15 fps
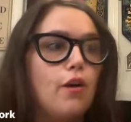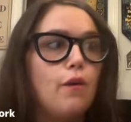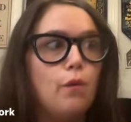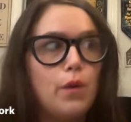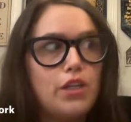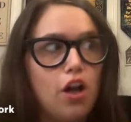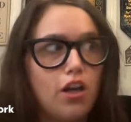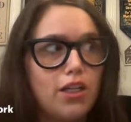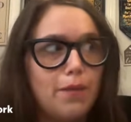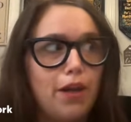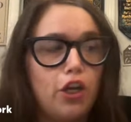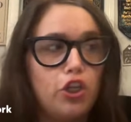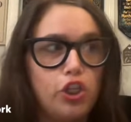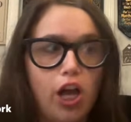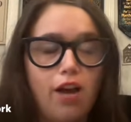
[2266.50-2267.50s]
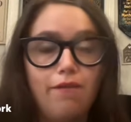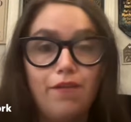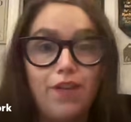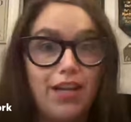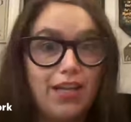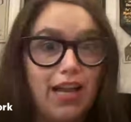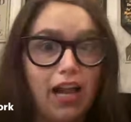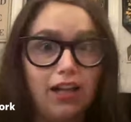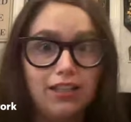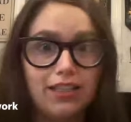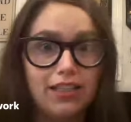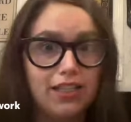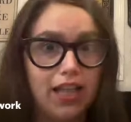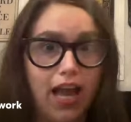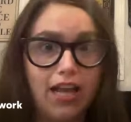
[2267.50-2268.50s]
We talked about a job fit
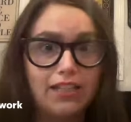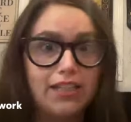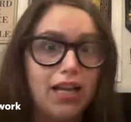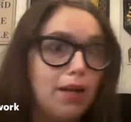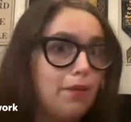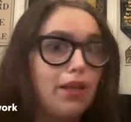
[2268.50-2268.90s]
analysis last time.